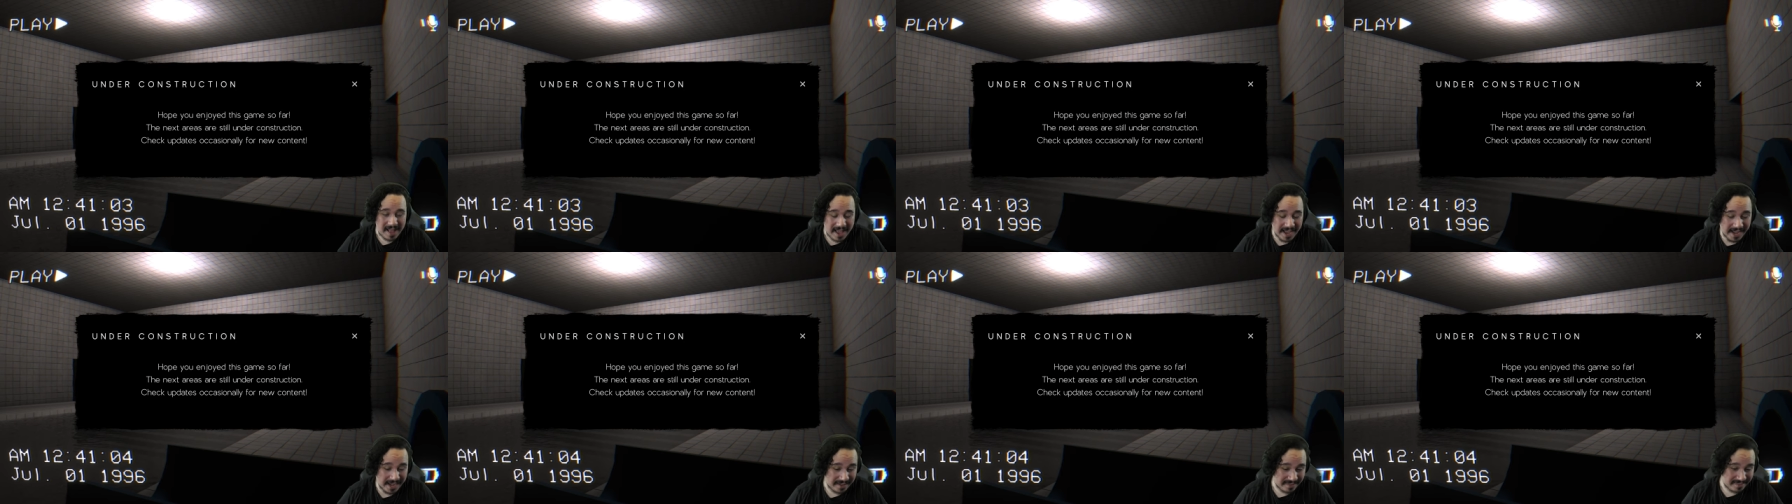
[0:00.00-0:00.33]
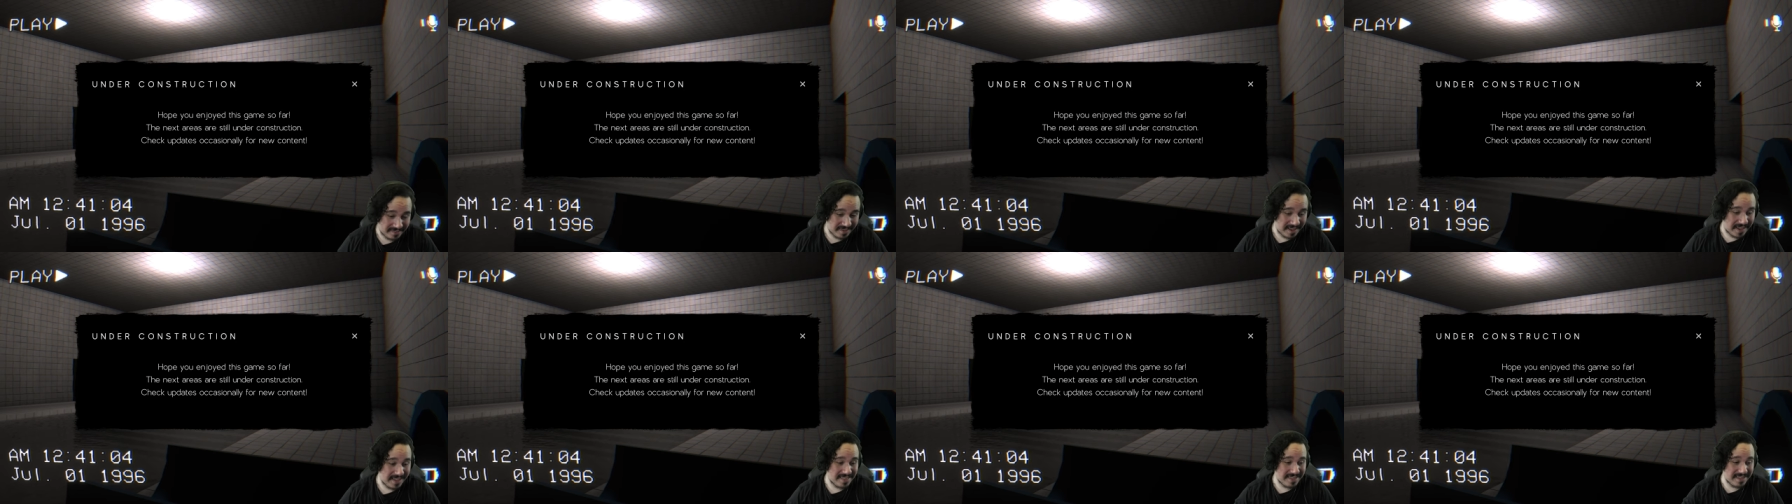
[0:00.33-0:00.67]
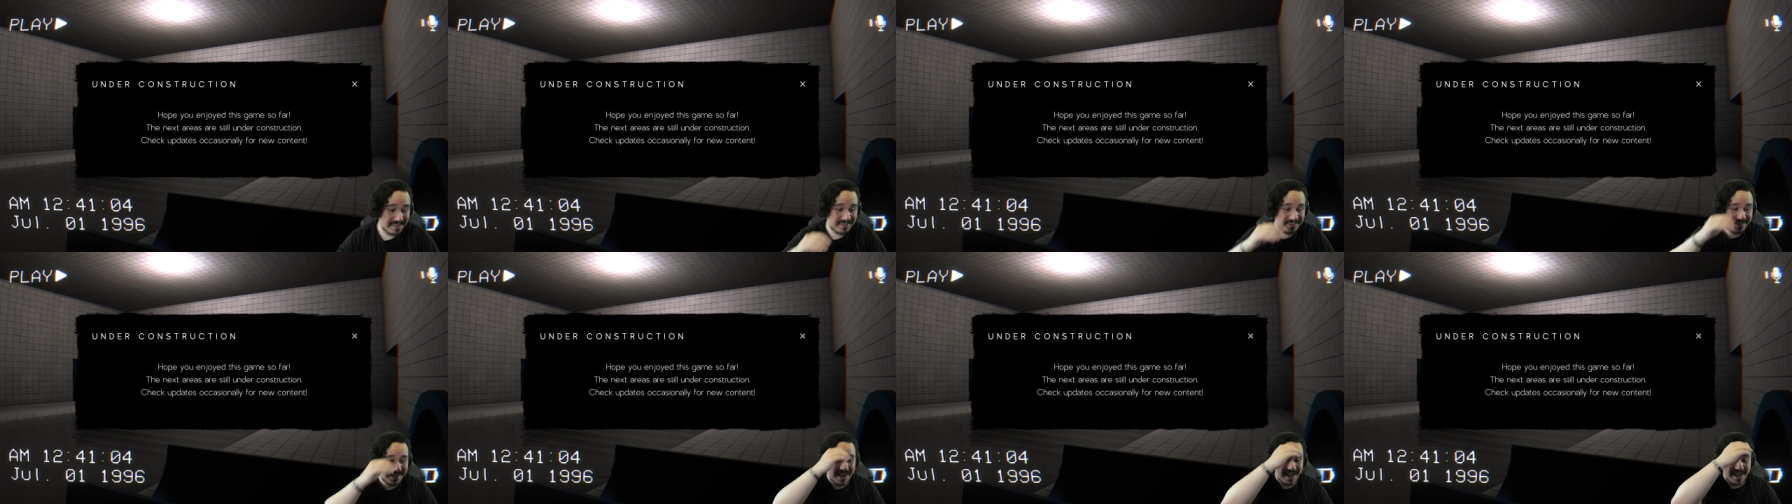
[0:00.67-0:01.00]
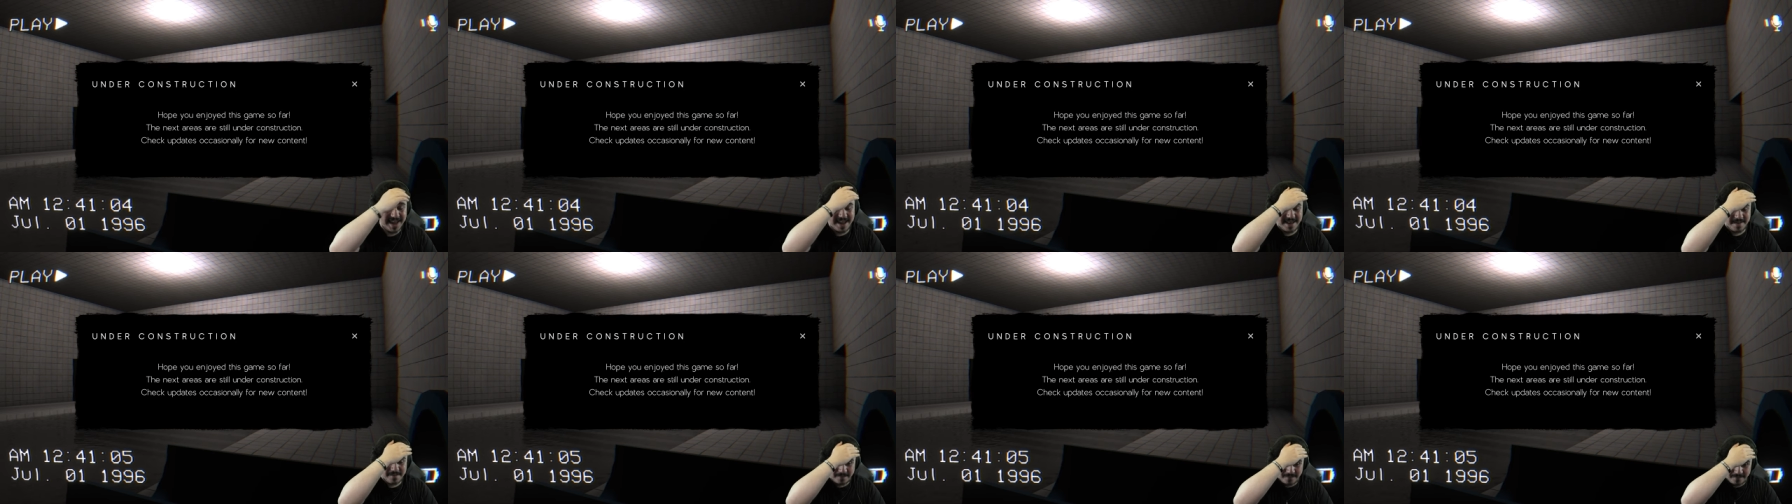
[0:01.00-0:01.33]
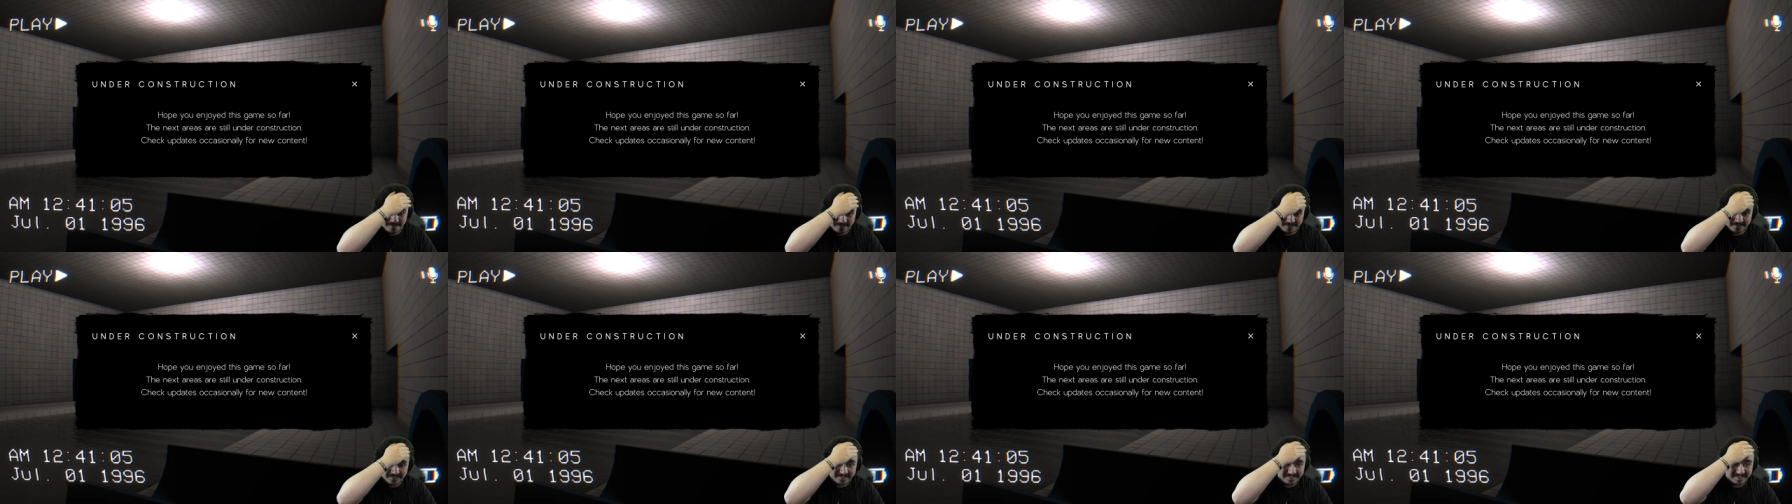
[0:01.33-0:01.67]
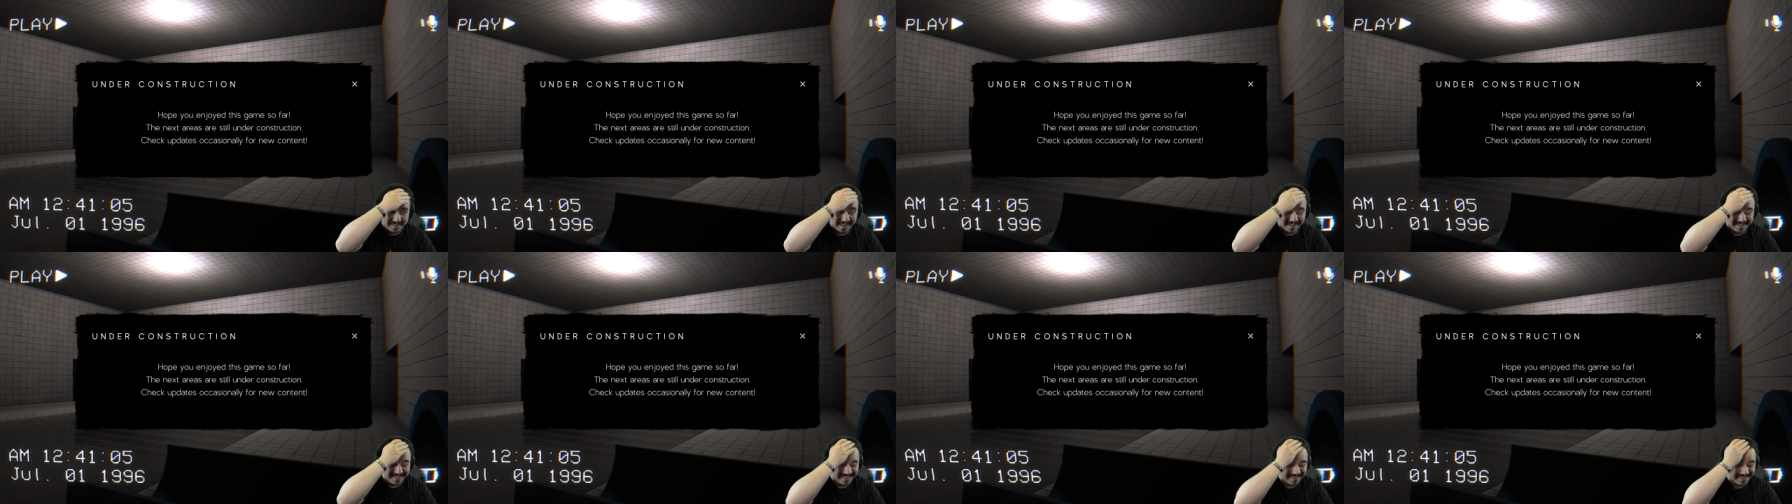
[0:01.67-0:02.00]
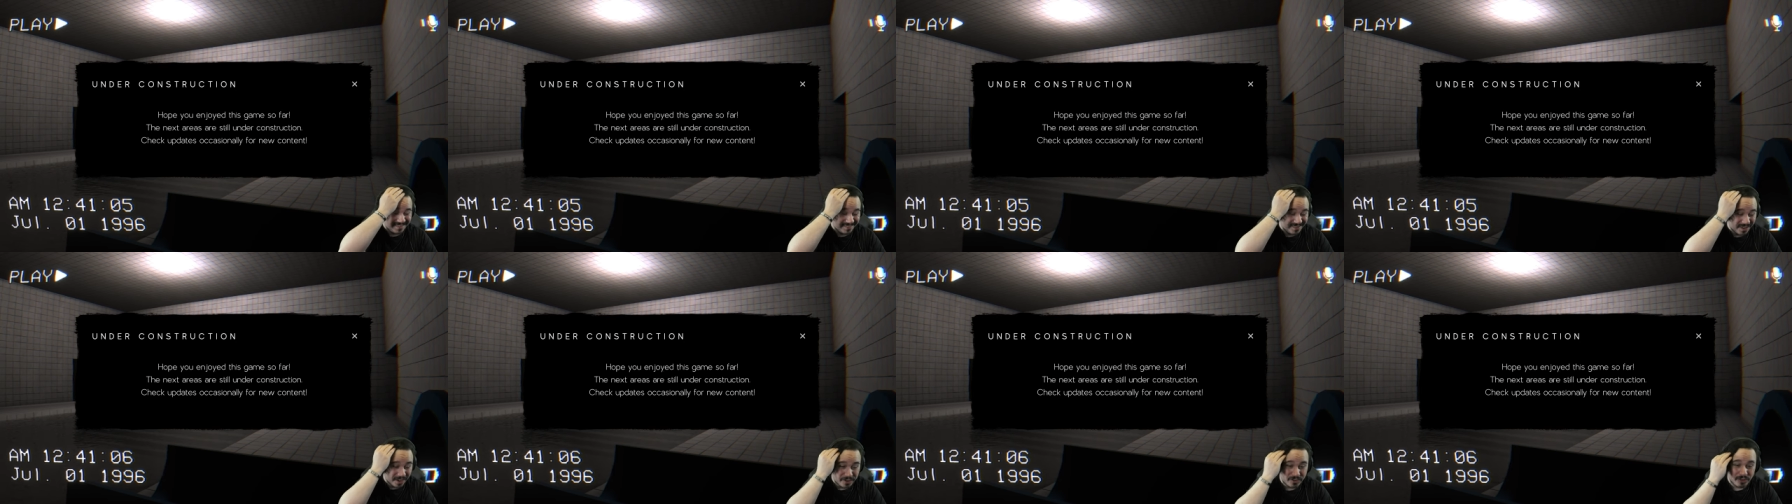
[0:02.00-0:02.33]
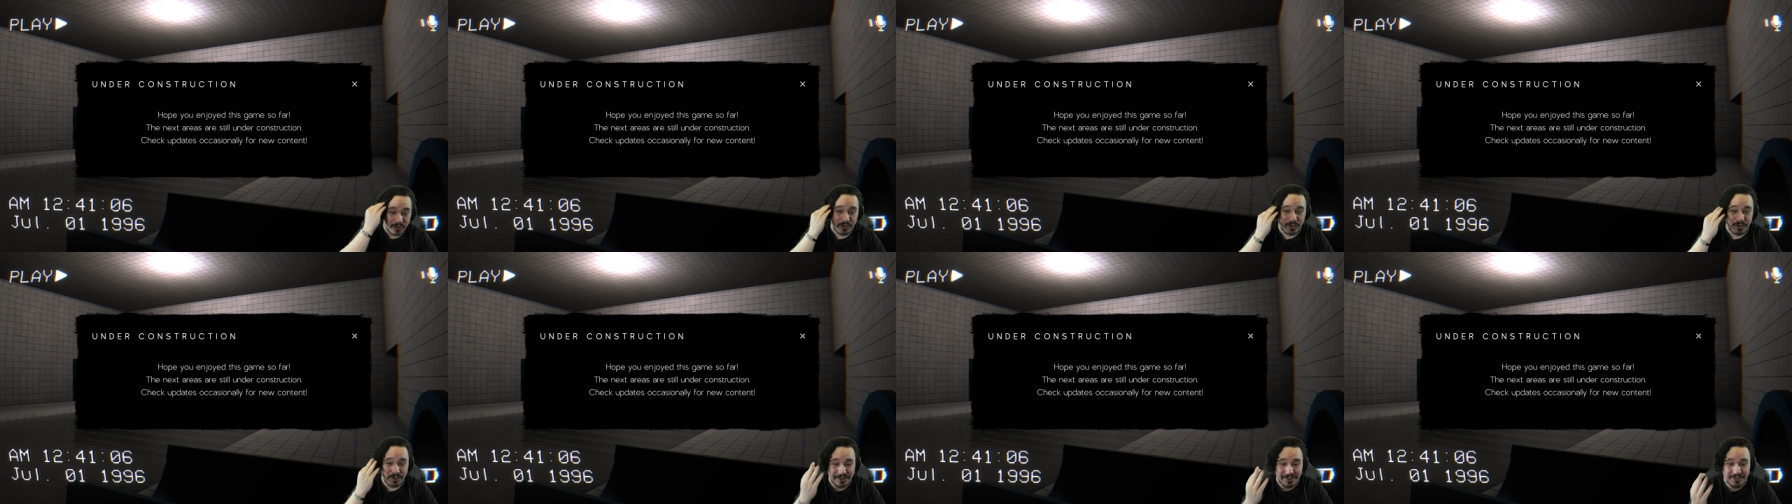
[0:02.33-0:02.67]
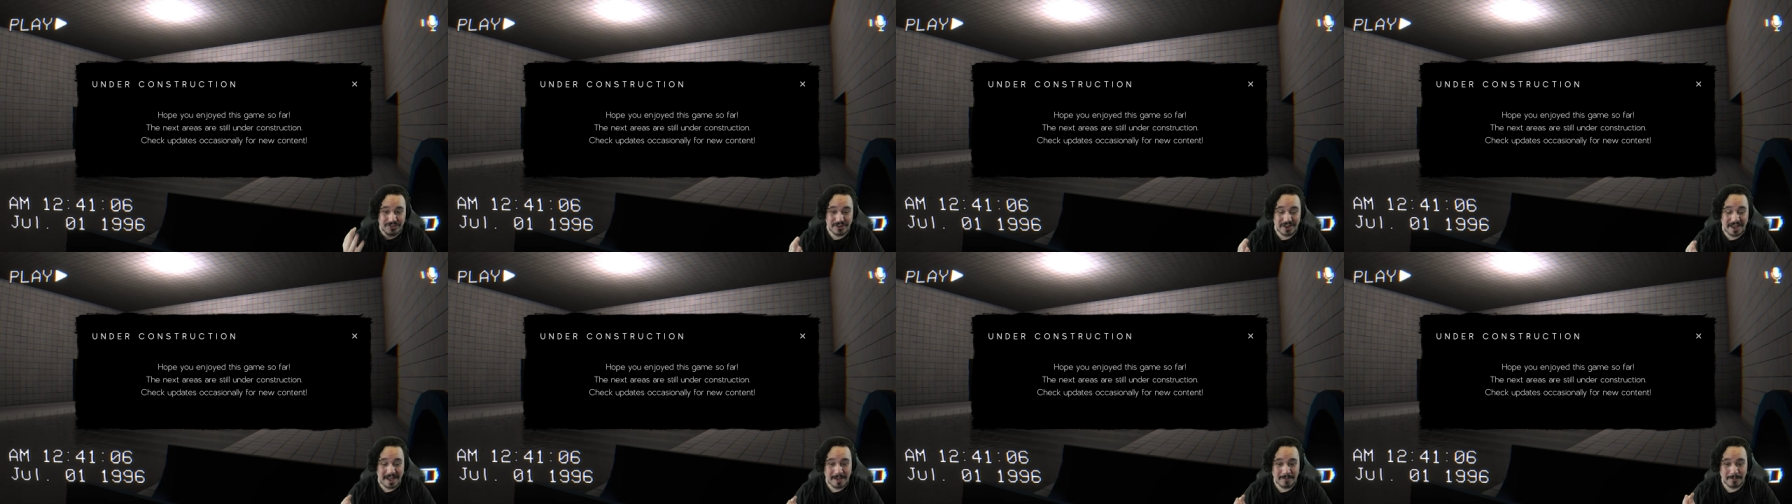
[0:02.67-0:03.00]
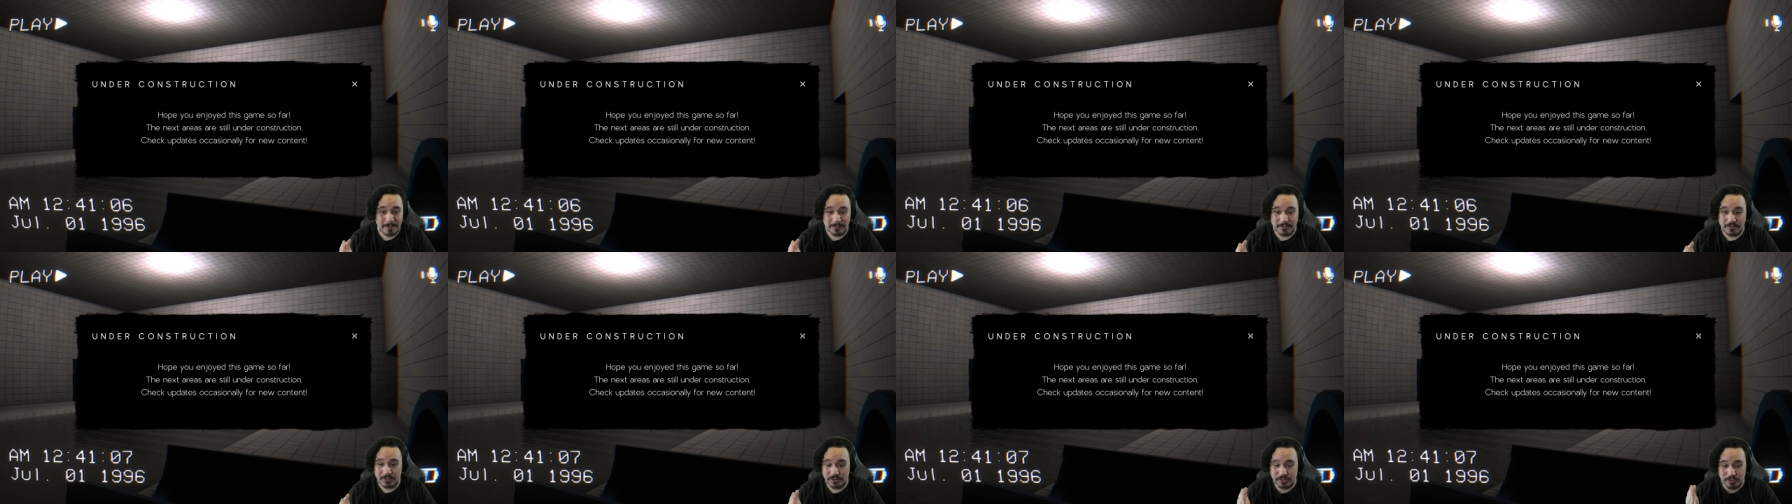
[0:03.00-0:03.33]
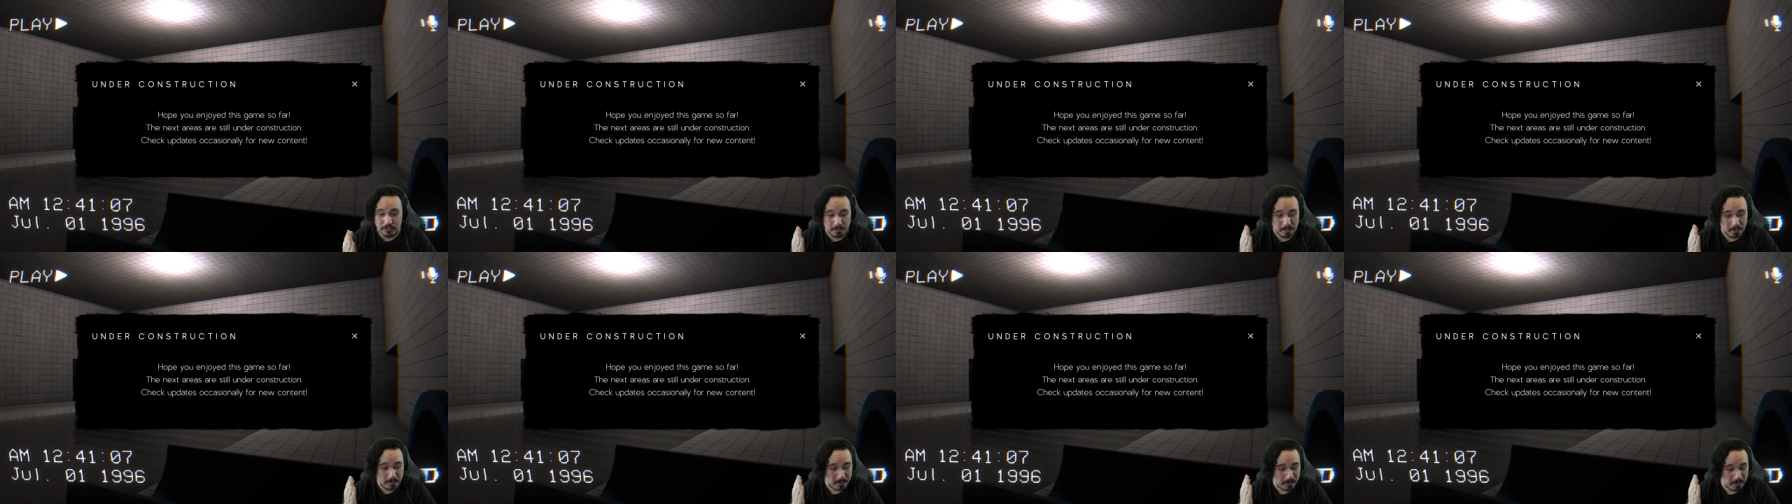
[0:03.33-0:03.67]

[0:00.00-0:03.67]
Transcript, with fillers: I gotta say, this game does such a good job of just